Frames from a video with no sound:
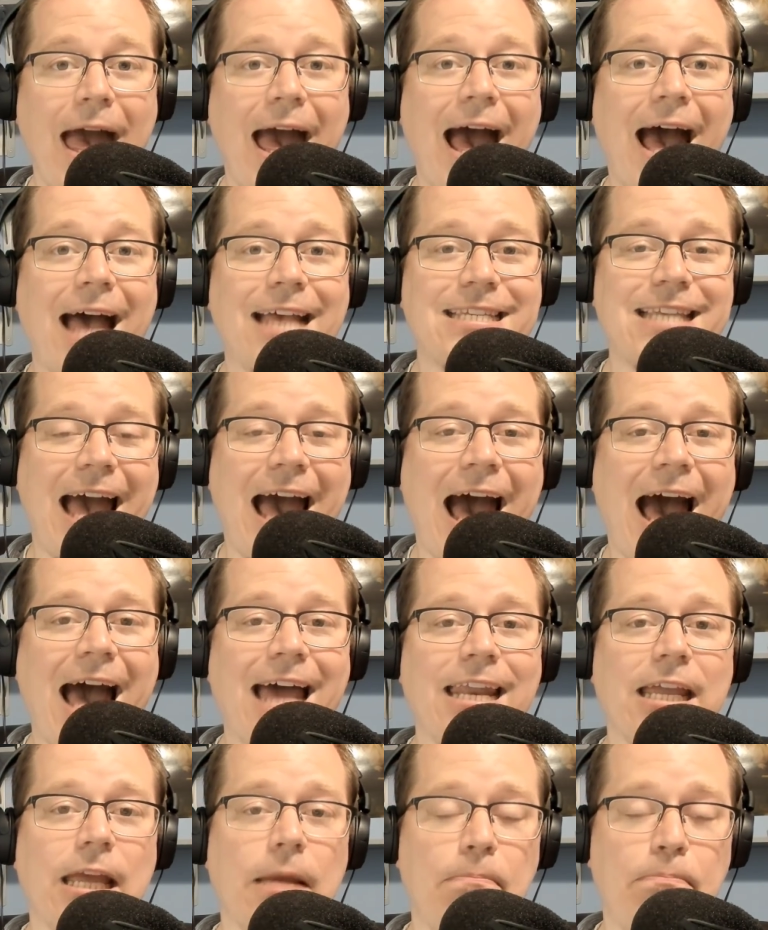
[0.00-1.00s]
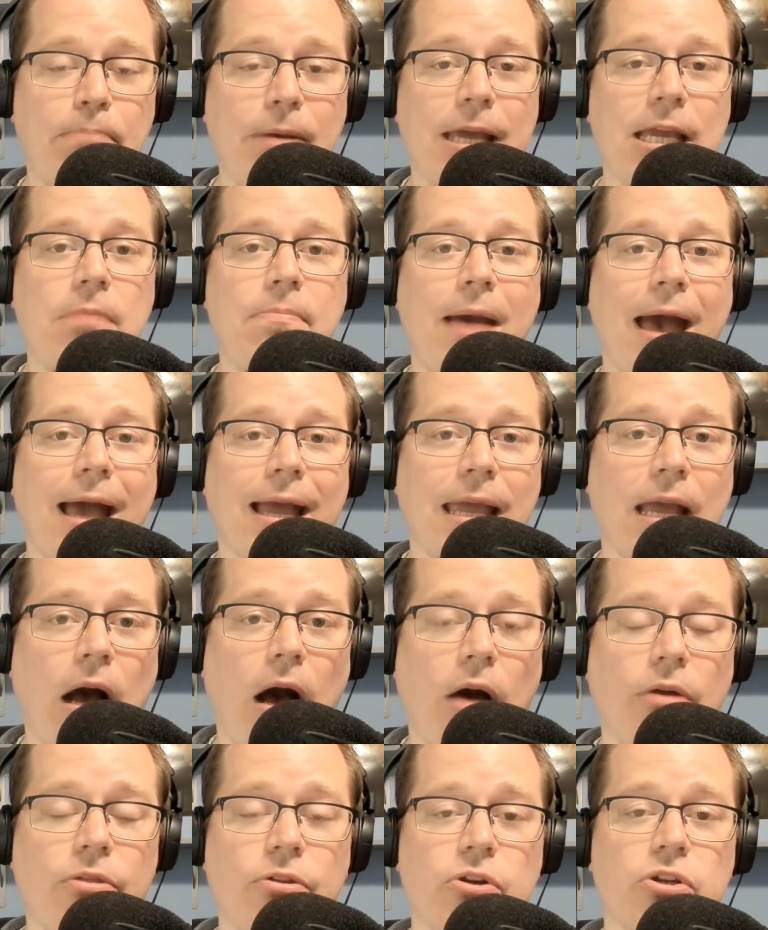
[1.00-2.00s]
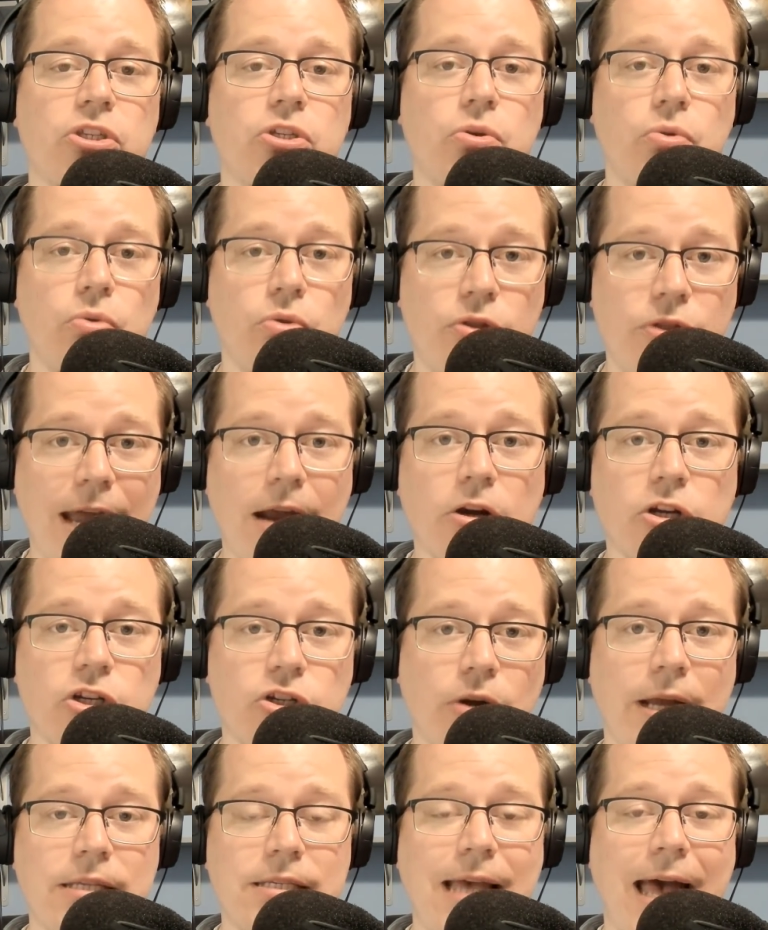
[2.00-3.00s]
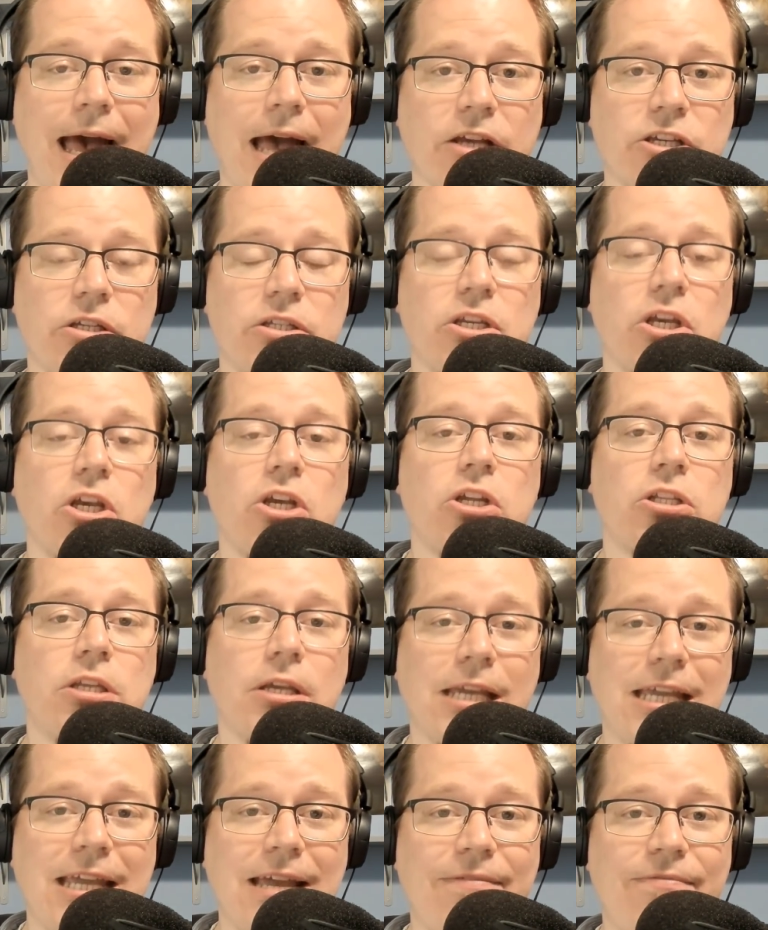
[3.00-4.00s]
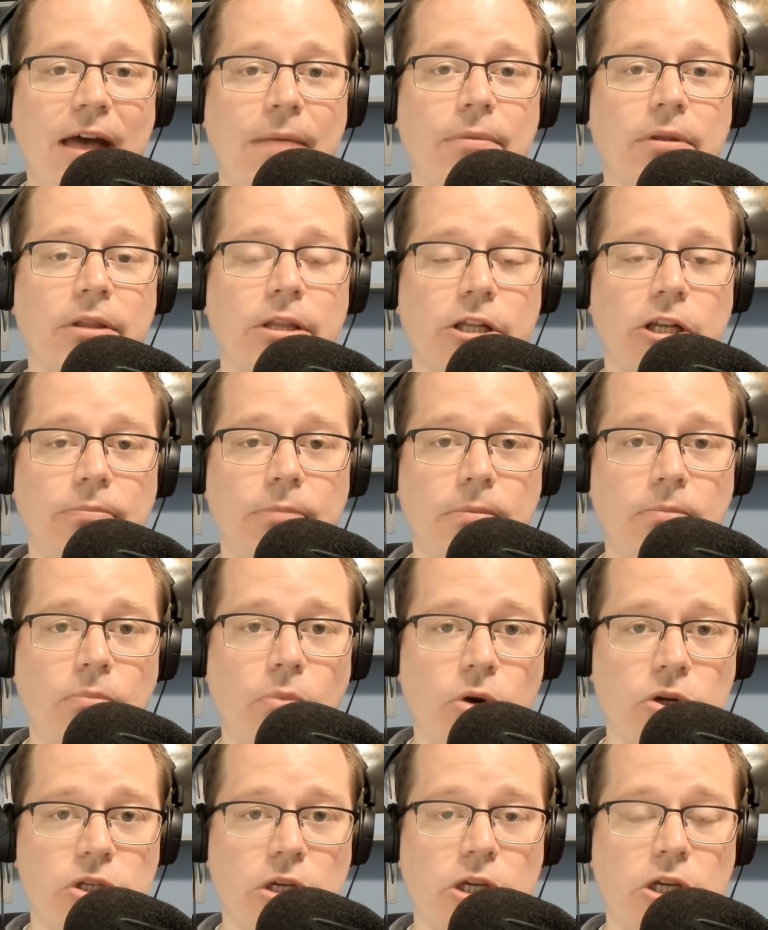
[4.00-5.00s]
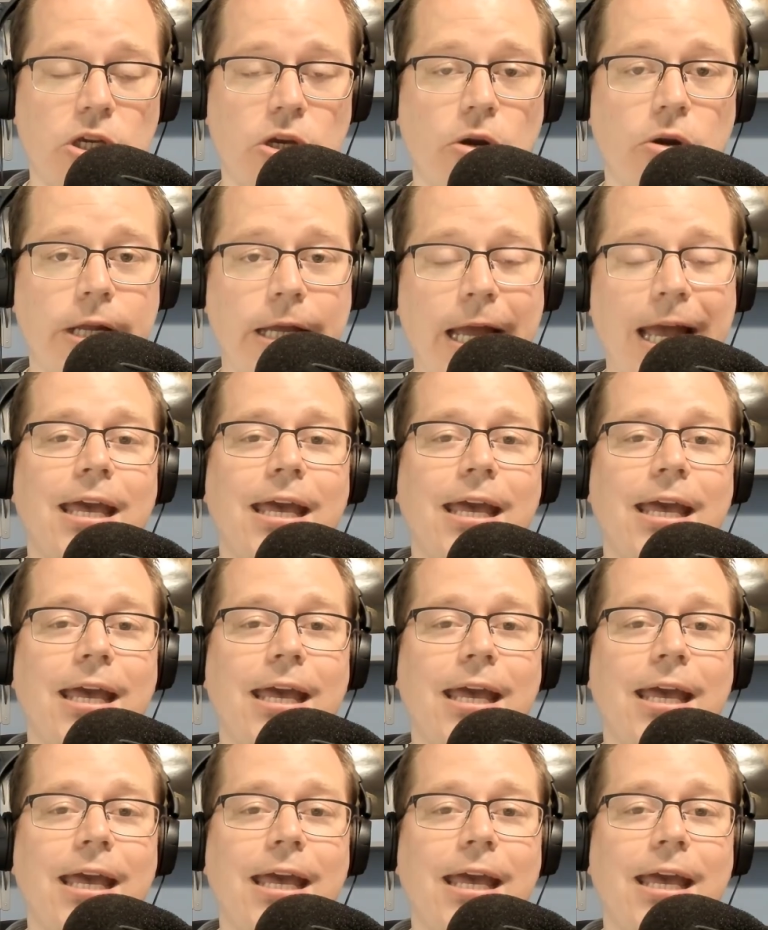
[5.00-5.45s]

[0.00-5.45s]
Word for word: as adding and piggybacking others to their transactions to give them a little bit more security.